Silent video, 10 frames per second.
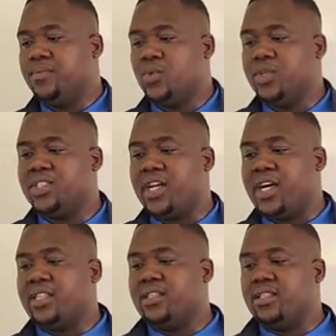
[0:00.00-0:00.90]
We
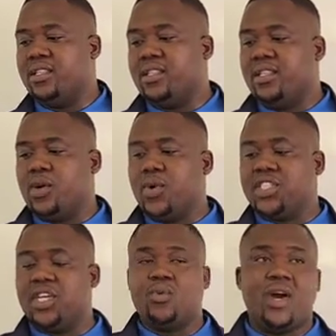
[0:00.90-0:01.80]
start. The
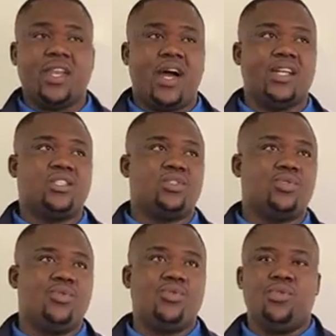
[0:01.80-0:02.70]
question wants us
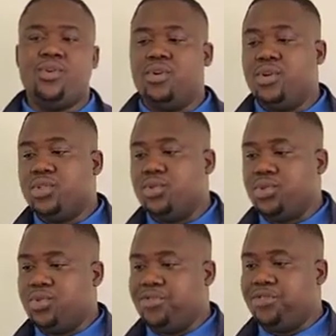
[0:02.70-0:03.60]

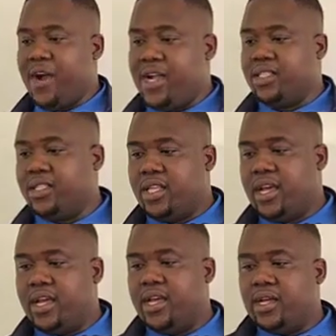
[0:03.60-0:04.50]
to find
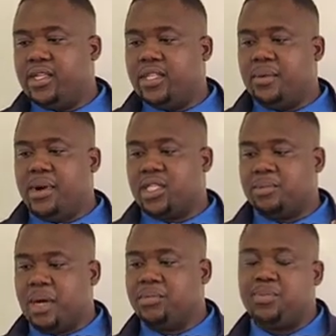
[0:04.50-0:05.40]
the
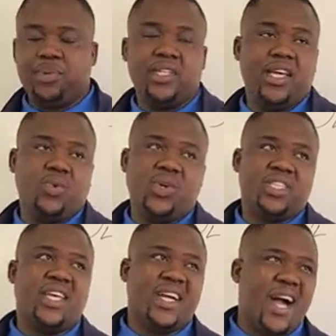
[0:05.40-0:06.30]
maximum speed at which
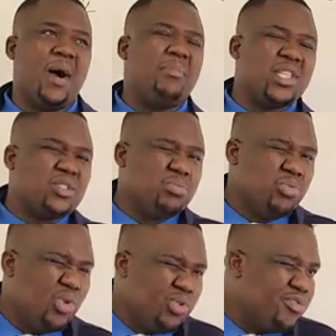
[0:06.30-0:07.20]
the car must
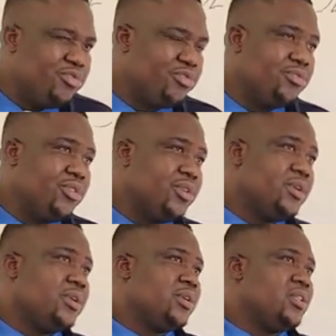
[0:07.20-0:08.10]
move.
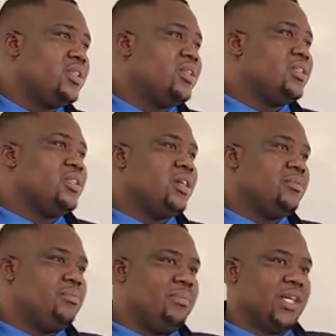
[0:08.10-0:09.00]
The
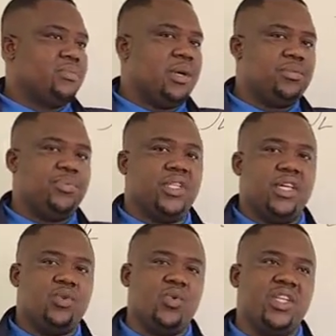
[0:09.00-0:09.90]
maximum speed
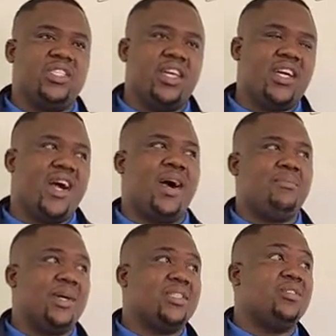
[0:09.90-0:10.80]
at which the car
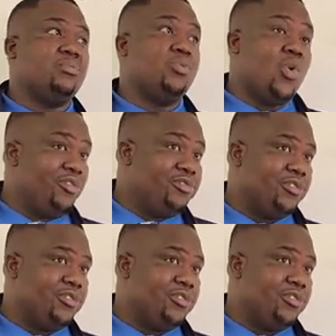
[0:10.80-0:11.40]
must move